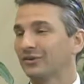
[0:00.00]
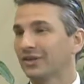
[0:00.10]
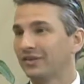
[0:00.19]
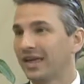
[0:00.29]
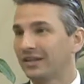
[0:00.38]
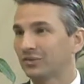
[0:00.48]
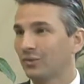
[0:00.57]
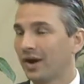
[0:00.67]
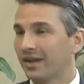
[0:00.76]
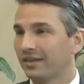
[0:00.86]
So that's
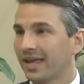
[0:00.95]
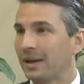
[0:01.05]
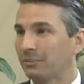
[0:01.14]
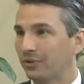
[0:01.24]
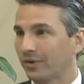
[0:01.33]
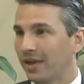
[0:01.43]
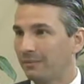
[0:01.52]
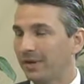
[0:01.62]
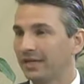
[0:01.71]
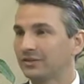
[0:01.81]
why the capital
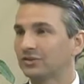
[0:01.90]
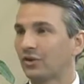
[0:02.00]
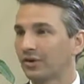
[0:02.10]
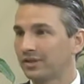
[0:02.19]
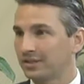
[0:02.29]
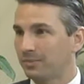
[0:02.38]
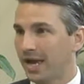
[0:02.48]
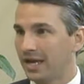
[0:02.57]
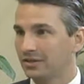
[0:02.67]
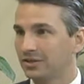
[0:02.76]
campaign started this
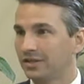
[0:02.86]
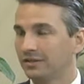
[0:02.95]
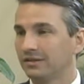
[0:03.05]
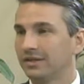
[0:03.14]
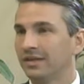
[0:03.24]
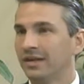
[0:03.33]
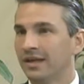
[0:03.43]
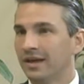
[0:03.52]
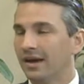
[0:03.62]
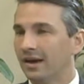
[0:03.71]
past year, and
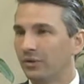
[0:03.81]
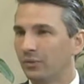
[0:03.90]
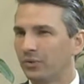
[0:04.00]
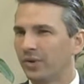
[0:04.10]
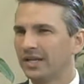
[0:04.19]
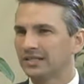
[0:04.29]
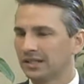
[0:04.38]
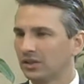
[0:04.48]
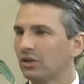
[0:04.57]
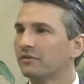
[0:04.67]
we raised
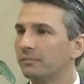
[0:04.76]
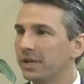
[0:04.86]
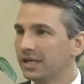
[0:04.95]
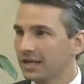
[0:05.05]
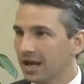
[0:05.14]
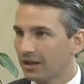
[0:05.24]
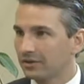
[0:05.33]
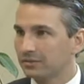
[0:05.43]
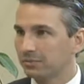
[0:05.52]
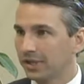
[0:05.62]
a little over $1 million
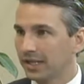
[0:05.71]
in